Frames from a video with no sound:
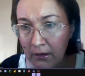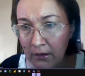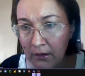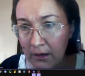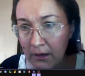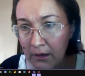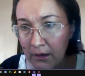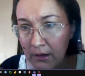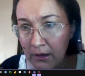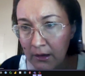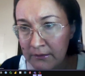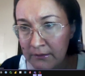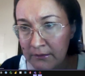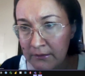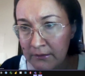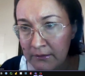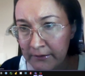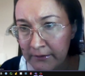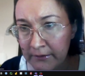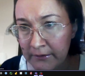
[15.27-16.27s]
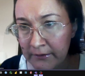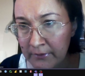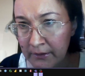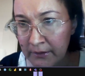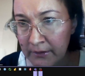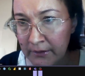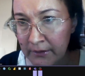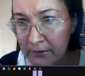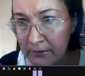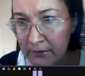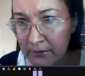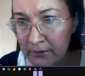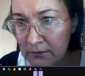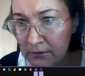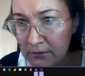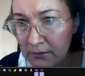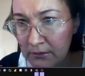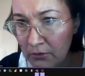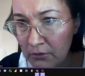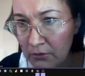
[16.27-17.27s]
and let me
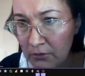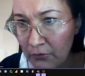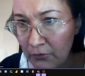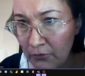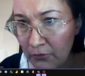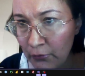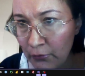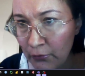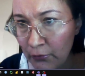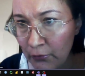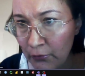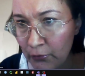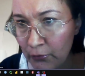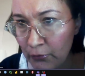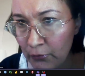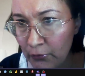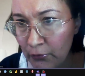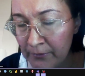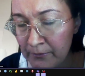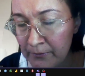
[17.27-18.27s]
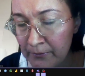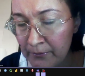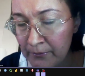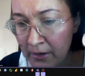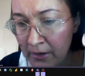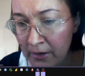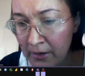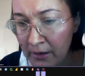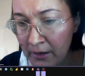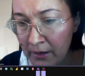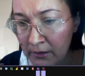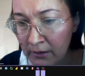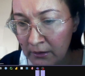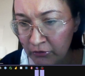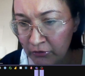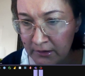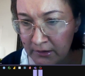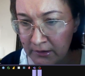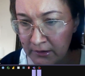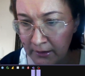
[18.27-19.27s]
open my calculations
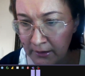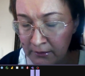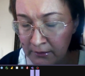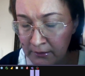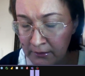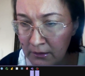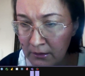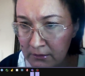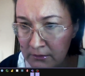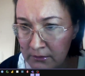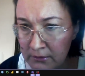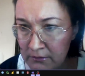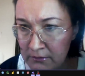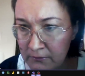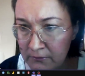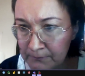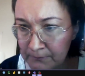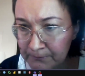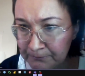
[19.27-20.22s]
again, and